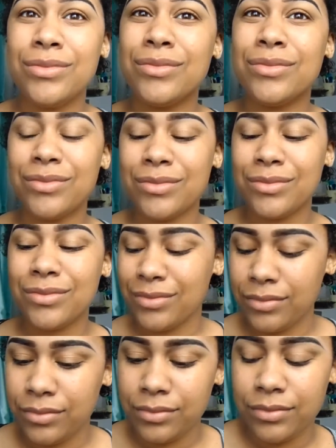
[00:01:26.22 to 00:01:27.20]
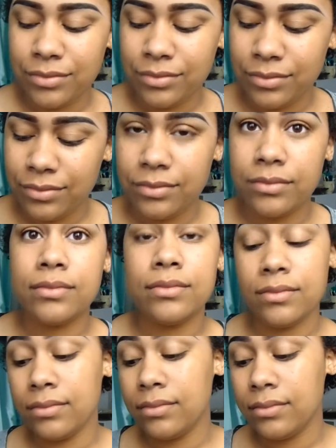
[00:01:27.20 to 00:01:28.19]
Alright guys, so let's
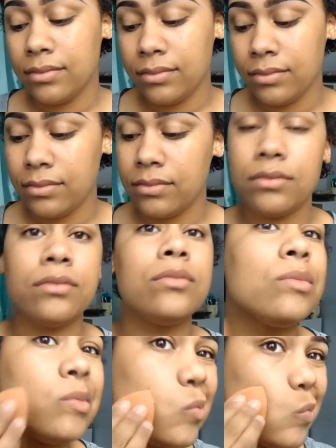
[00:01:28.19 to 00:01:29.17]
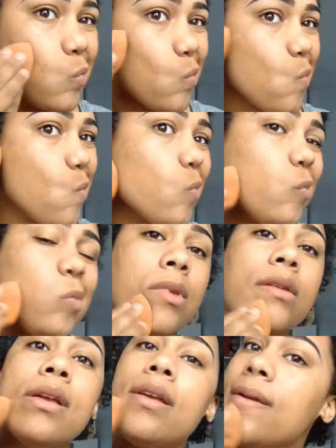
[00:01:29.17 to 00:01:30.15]
get started. I
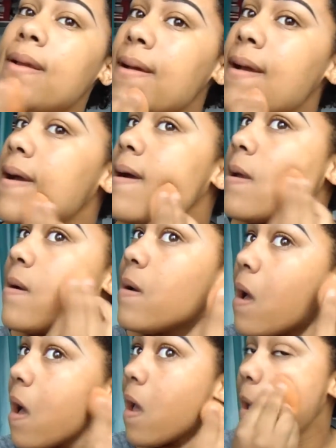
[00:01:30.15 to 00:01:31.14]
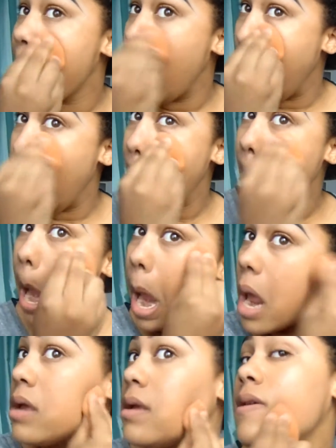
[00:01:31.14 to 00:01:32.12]
am going to be using
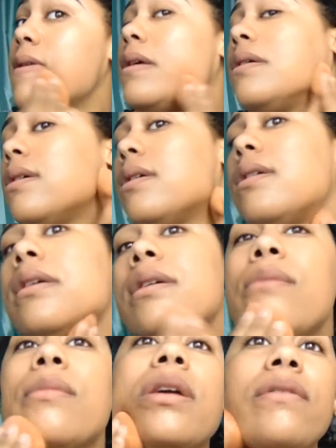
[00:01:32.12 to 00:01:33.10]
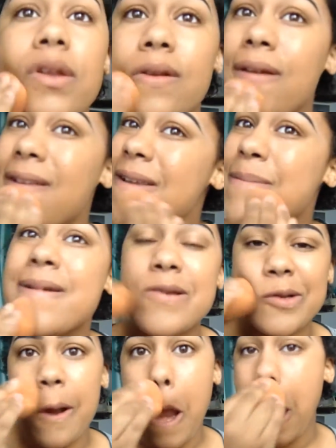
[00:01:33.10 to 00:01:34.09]
the Maybelline Matte Poreless
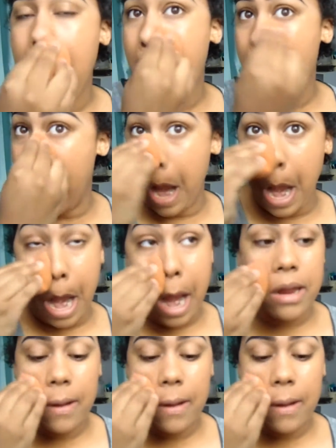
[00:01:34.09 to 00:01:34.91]
Foundation in the shade